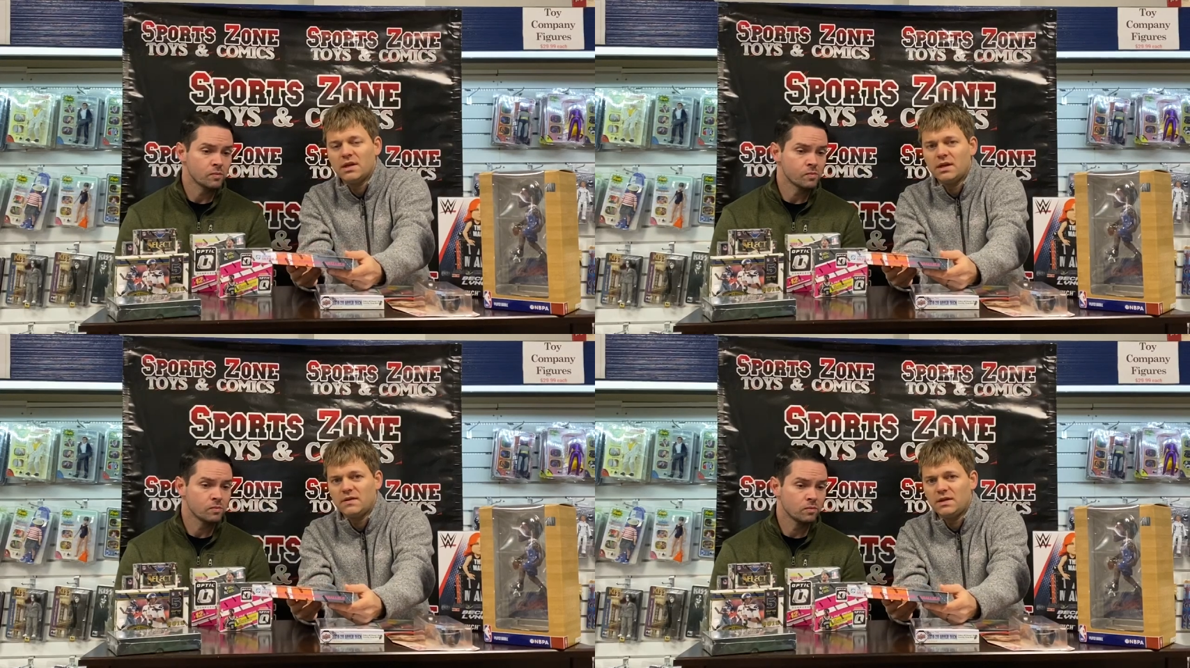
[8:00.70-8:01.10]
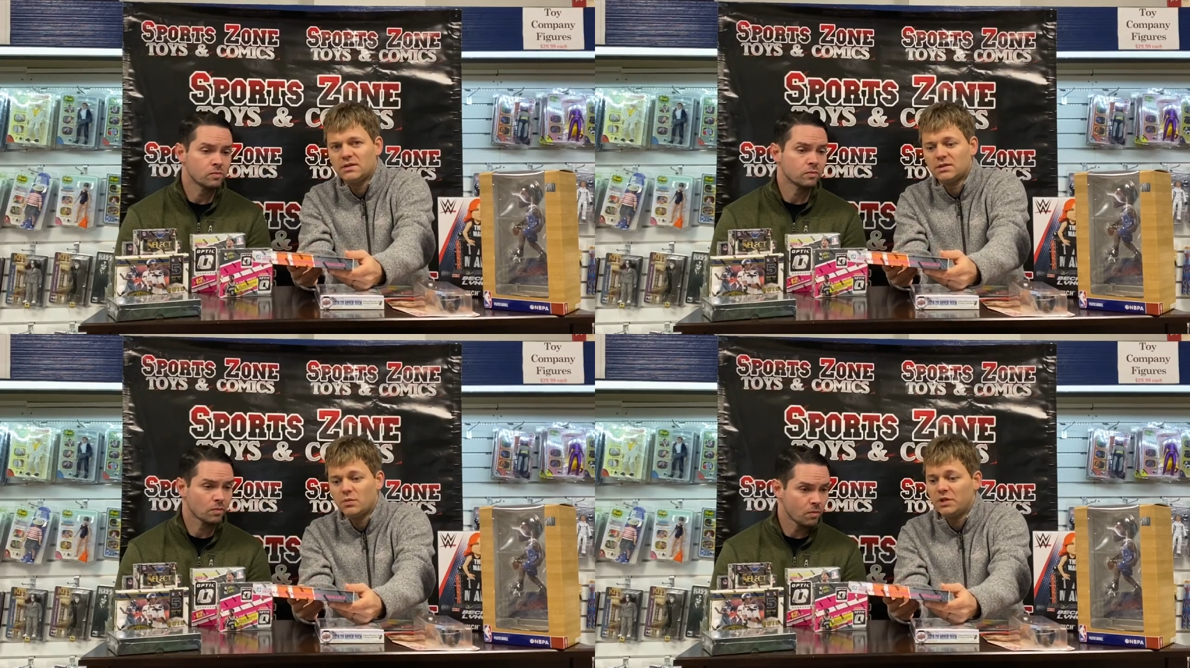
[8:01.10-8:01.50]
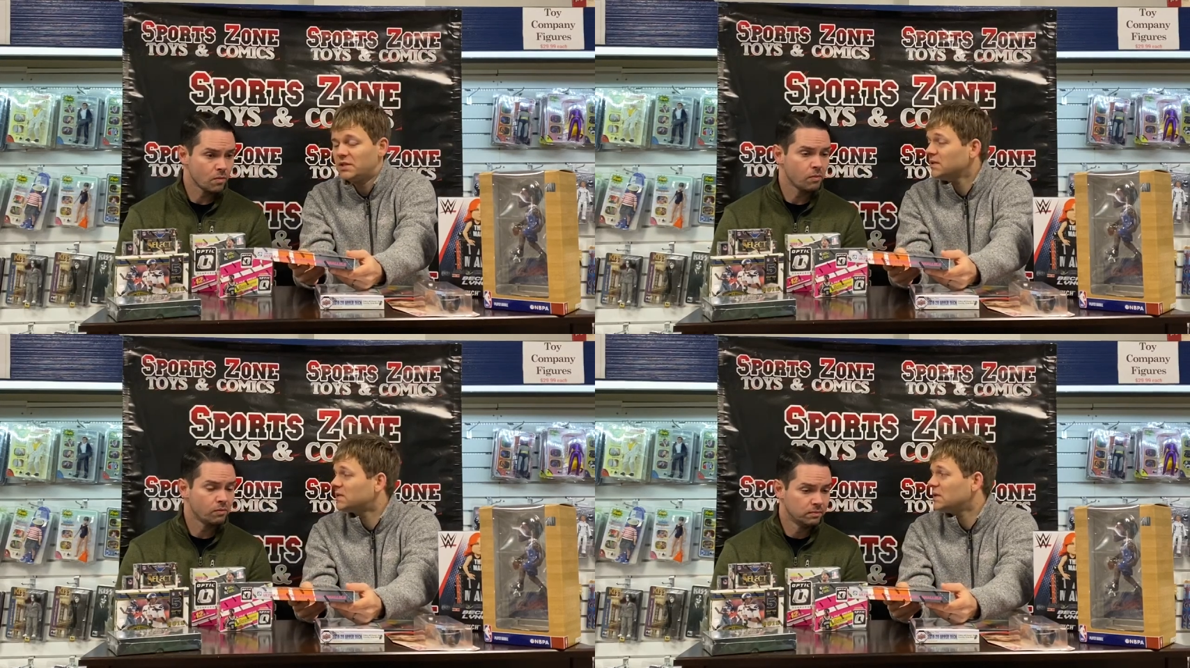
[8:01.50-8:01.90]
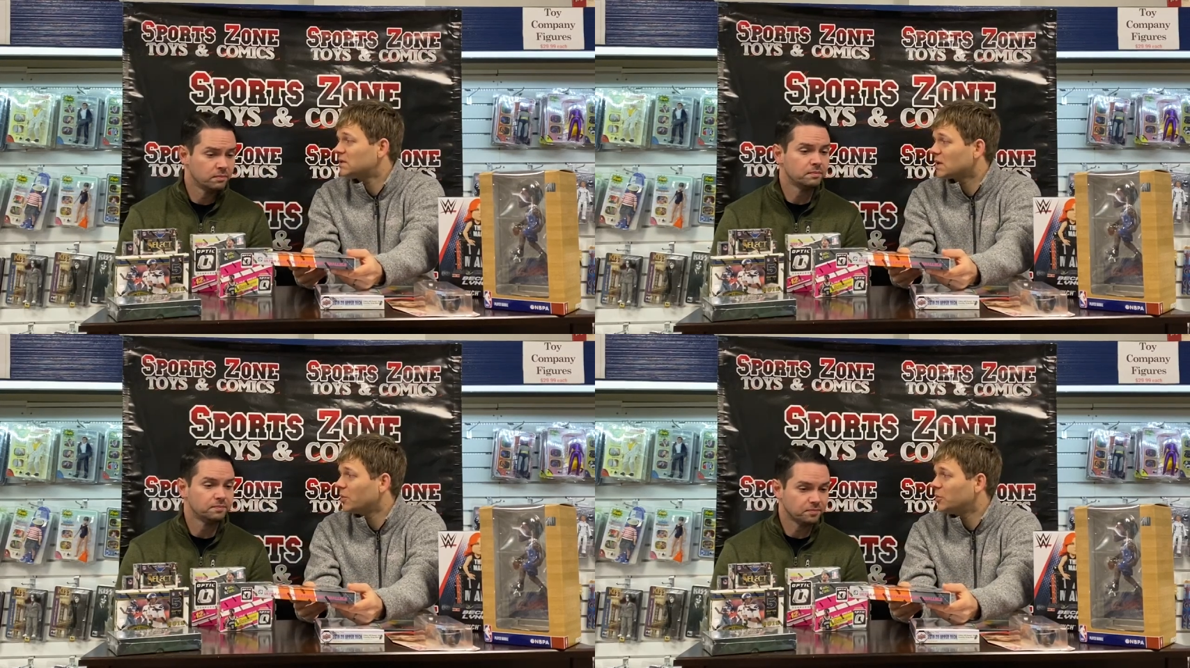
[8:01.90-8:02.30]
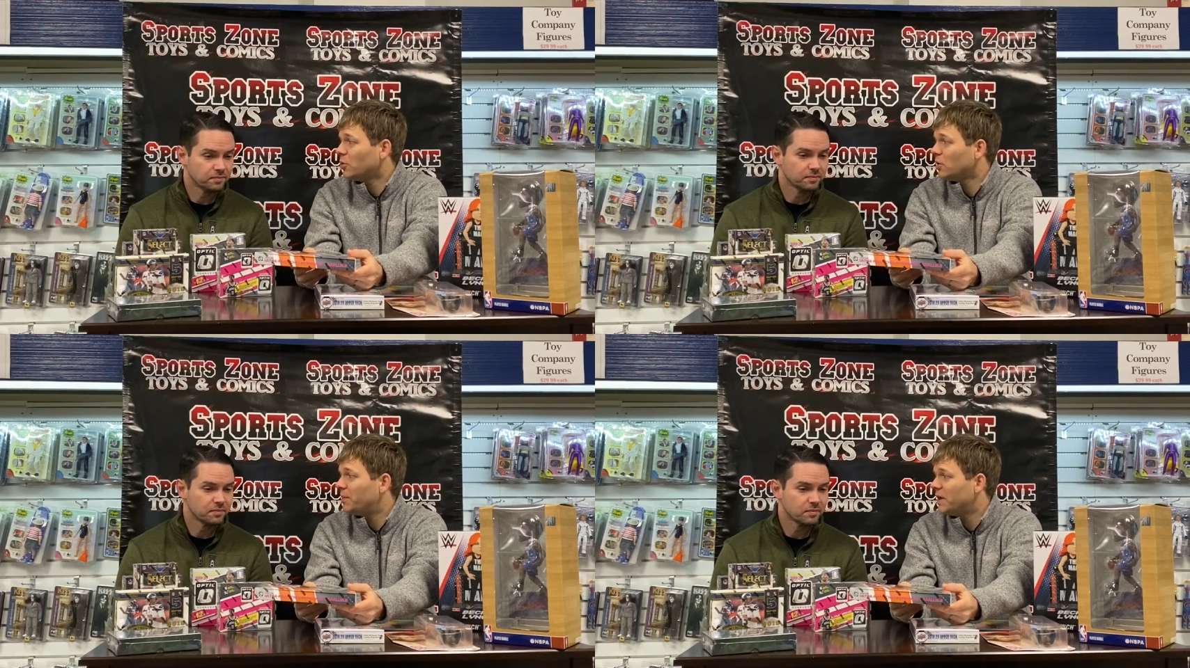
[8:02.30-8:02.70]
Speaker 1: in these, and we did see someone
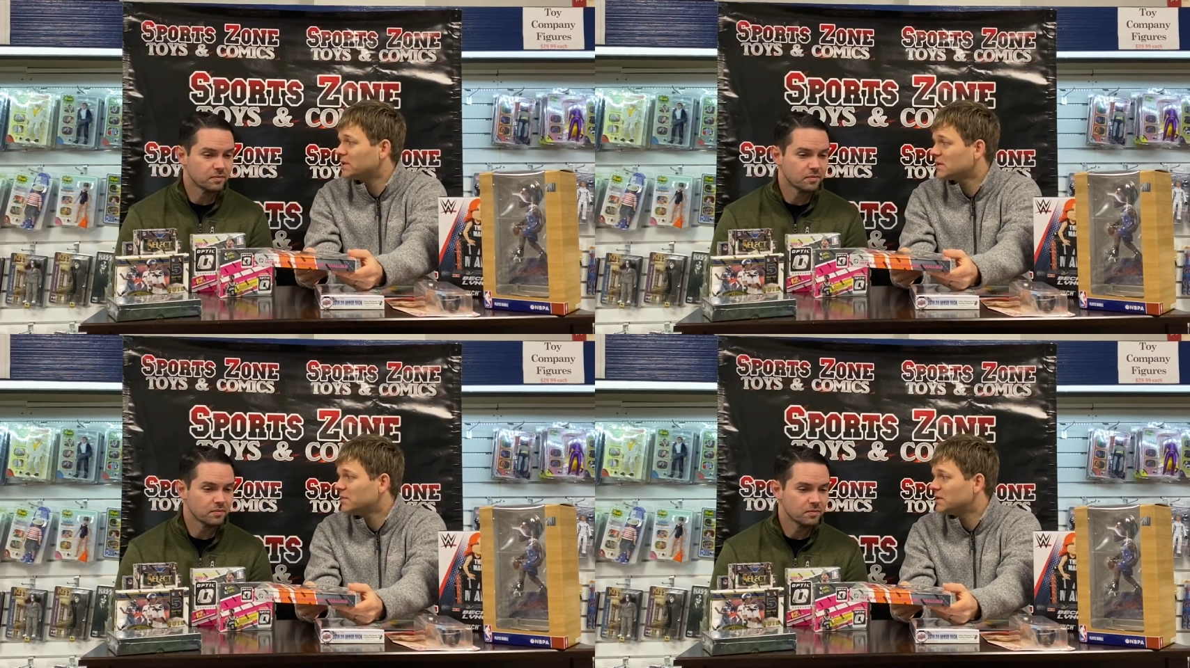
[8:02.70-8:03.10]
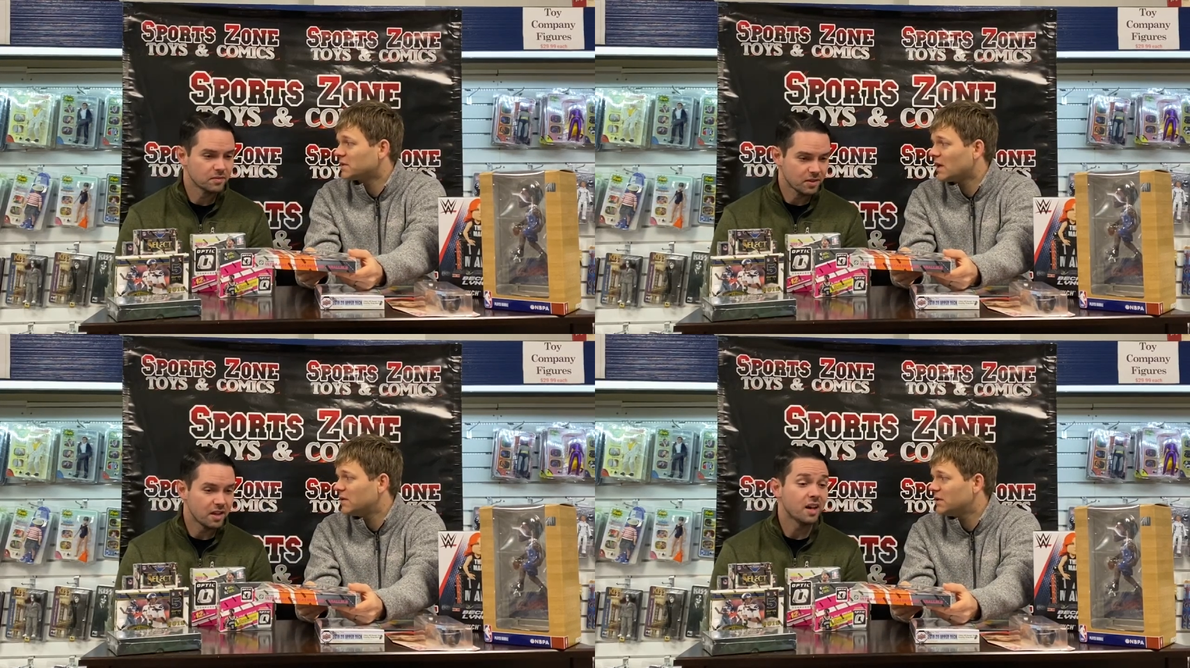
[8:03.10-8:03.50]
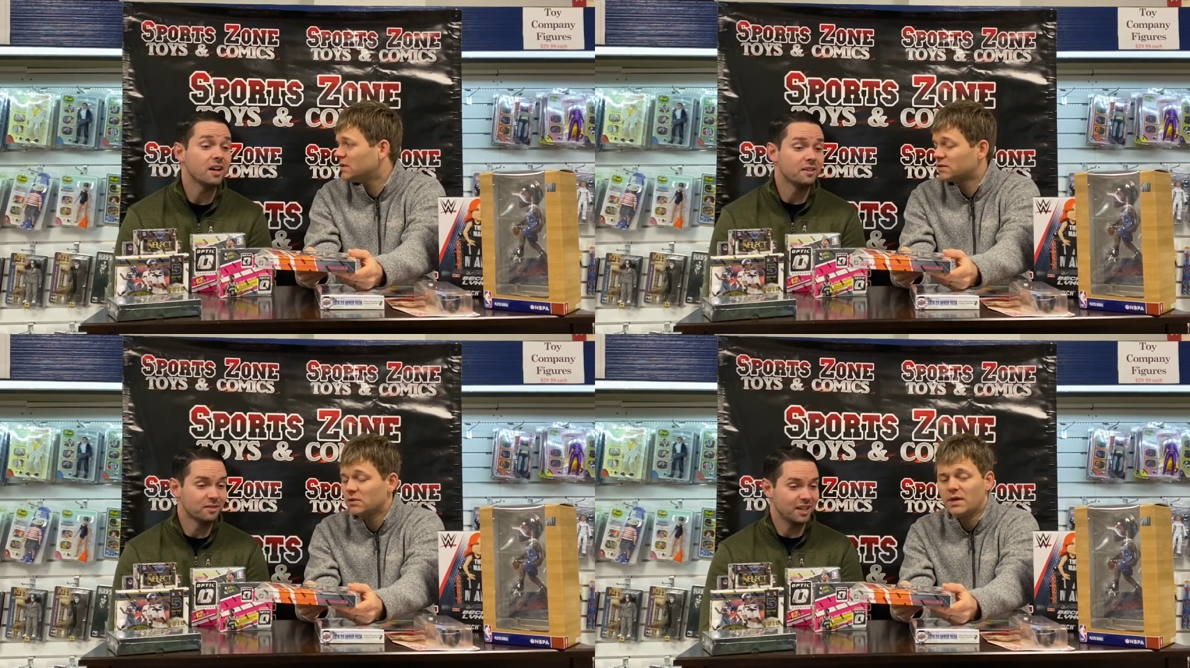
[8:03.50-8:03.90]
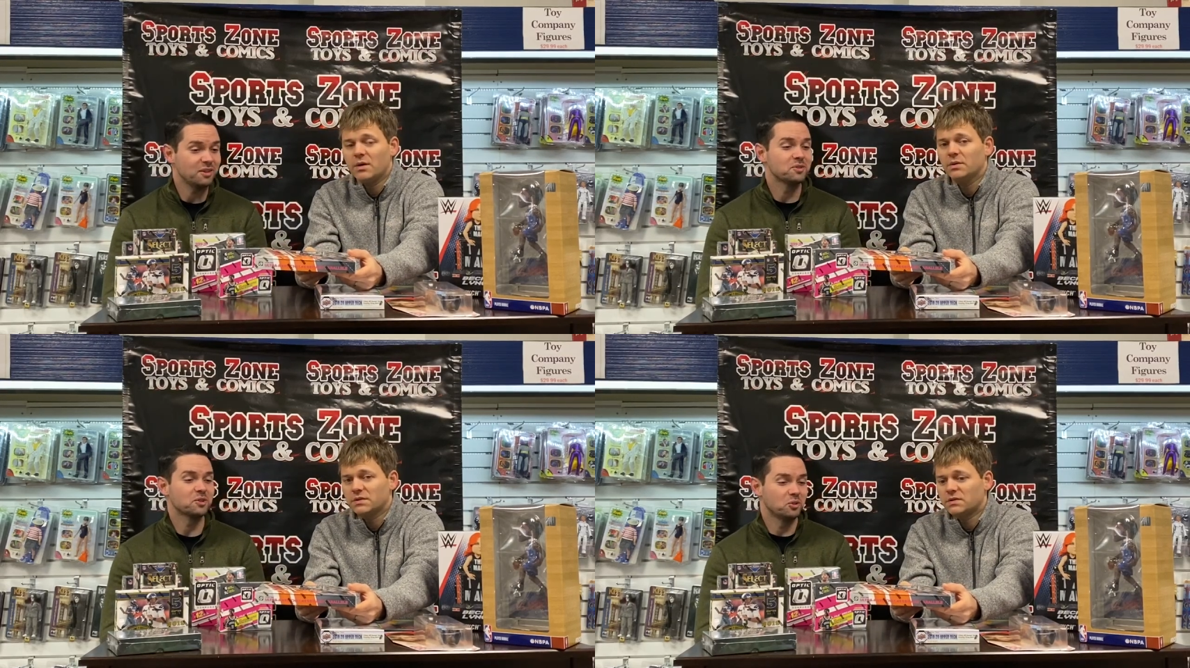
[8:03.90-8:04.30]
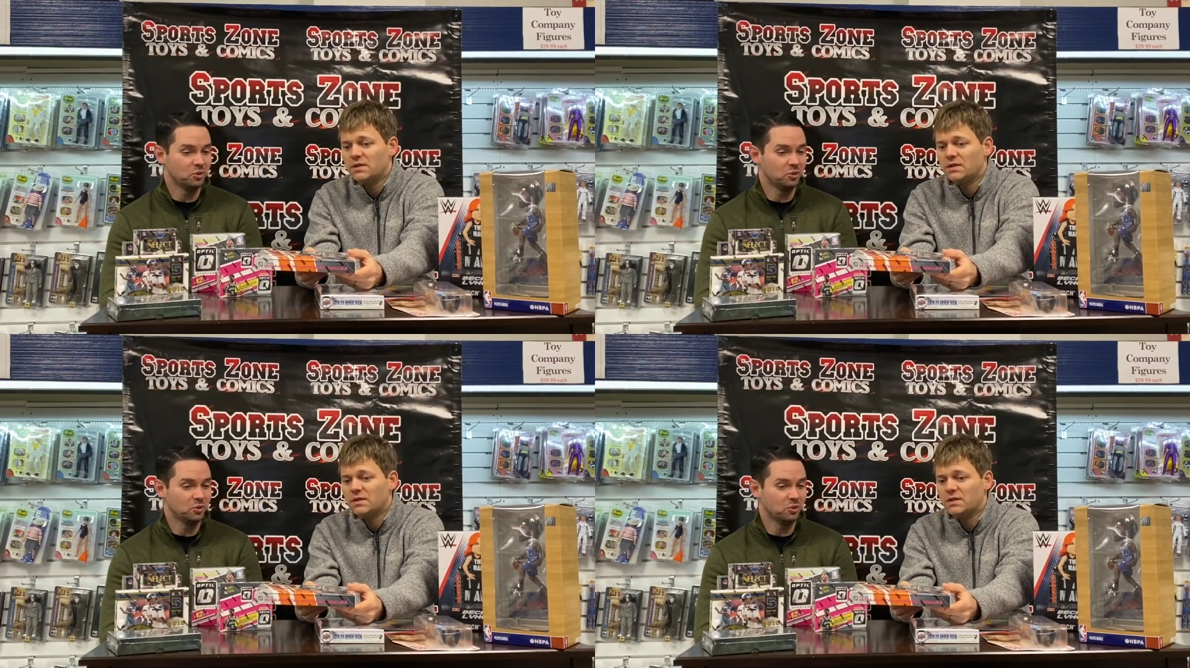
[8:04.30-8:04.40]
pull a Ben Simmons out of yeah, these, so that, that was, was cool.